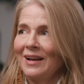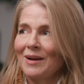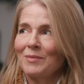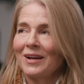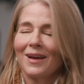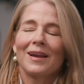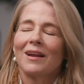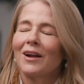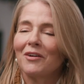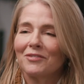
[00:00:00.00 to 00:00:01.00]
and
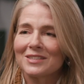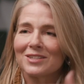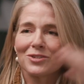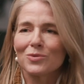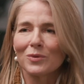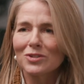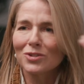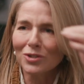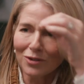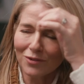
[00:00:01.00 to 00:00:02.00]
often dinners weren't
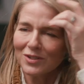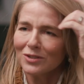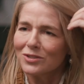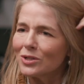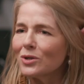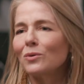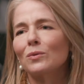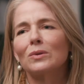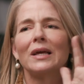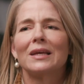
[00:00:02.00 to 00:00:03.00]
served till
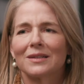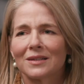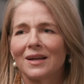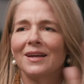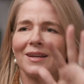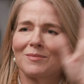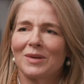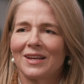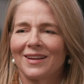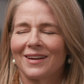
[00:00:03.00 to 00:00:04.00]
so late at night. I
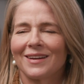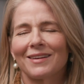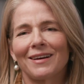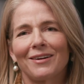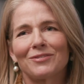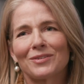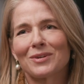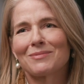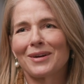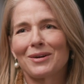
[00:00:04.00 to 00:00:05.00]
mean, and I often
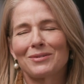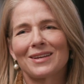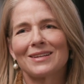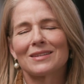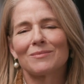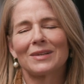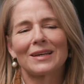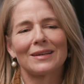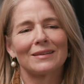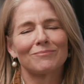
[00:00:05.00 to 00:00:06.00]
with my own kids, I'm
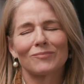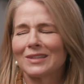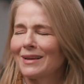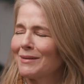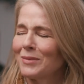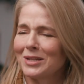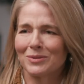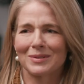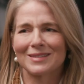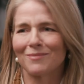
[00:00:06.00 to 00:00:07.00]
like, am I
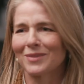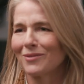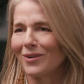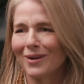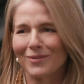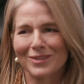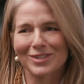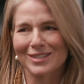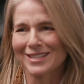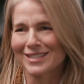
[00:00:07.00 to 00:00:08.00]
doing something wrong with
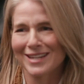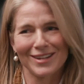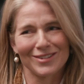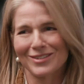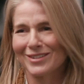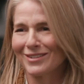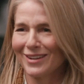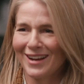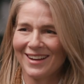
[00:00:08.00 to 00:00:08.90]
just the standard